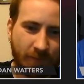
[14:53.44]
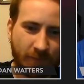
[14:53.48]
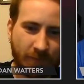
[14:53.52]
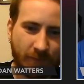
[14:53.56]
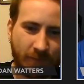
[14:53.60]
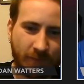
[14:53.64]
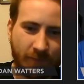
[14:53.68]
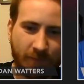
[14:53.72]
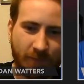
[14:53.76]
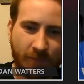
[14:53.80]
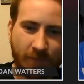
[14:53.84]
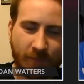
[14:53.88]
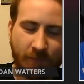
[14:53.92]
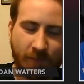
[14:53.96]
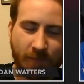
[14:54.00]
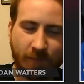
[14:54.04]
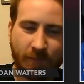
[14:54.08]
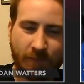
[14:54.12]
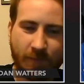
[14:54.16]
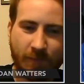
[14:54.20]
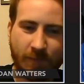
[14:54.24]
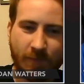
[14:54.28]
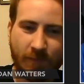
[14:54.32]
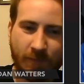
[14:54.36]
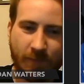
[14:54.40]

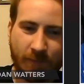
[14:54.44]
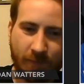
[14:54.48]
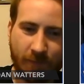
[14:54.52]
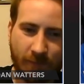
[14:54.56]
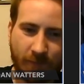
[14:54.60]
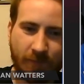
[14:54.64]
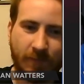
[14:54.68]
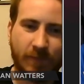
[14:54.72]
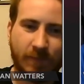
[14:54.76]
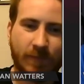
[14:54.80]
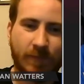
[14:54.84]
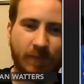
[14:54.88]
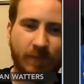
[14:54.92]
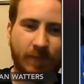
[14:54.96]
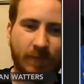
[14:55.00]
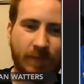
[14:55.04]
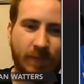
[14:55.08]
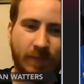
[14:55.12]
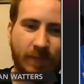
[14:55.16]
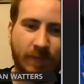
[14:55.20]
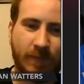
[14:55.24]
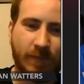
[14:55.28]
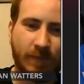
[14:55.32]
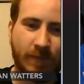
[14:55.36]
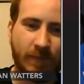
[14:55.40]

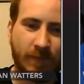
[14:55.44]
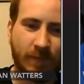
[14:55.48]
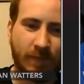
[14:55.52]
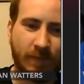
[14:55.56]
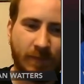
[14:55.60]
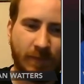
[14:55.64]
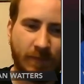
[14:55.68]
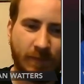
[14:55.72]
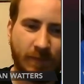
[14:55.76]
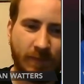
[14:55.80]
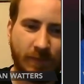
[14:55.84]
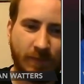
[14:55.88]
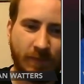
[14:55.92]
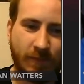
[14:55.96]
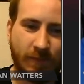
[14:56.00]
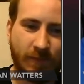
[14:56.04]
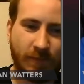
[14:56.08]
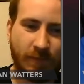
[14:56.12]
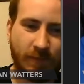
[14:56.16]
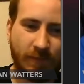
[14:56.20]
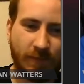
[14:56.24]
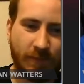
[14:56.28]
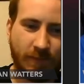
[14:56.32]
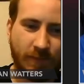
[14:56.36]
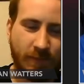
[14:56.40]

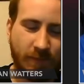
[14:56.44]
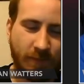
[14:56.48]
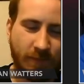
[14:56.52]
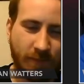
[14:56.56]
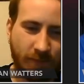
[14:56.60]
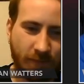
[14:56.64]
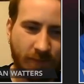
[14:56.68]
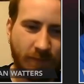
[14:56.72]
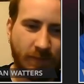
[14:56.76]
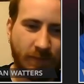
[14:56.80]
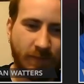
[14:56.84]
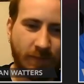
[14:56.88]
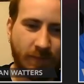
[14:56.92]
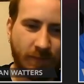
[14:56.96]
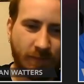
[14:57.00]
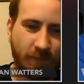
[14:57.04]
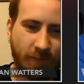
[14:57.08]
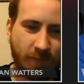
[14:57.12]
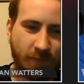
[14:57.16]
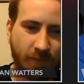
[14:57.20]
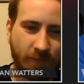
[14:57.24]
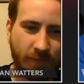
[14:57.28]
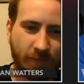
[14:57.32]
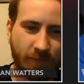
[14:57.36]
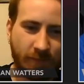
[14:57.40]

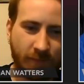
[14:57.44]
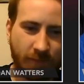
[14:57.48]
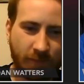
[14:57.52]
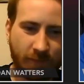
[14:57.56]
(silent)